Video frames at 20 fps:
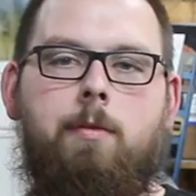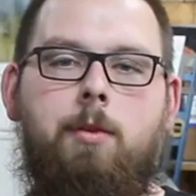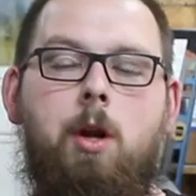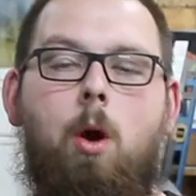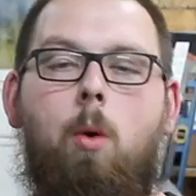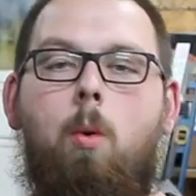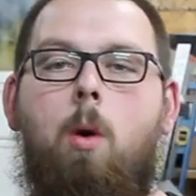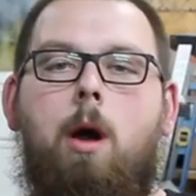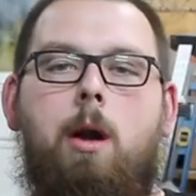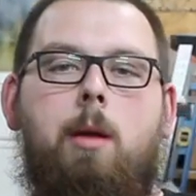If you
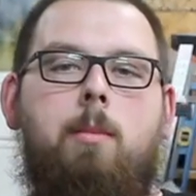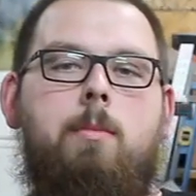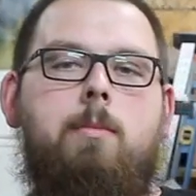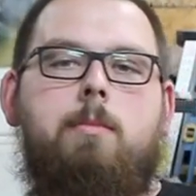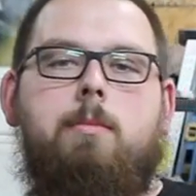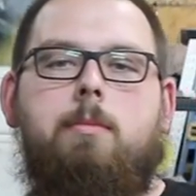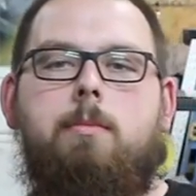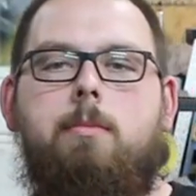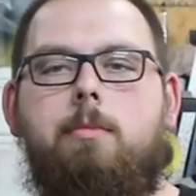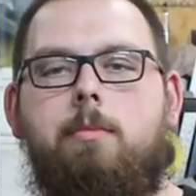don't want
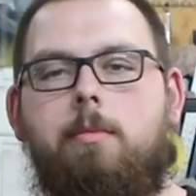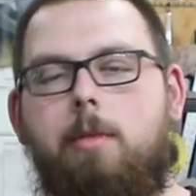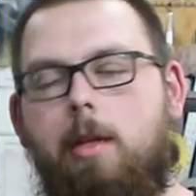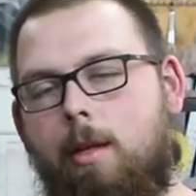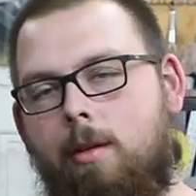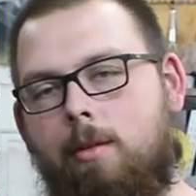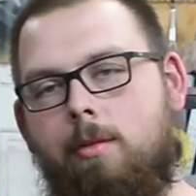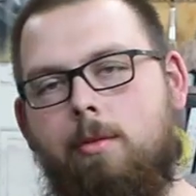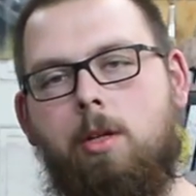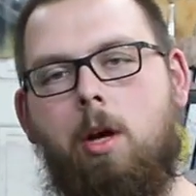them,
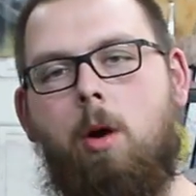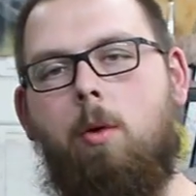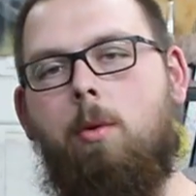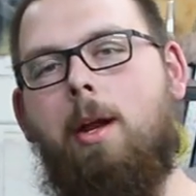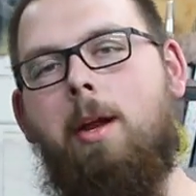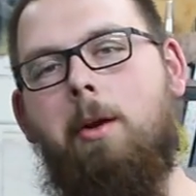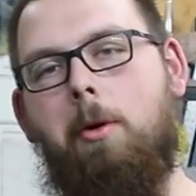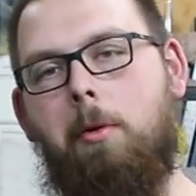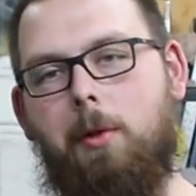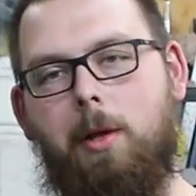then
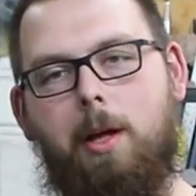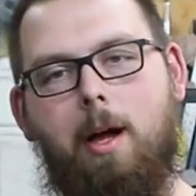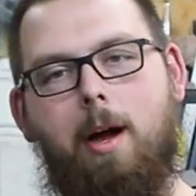don't enter the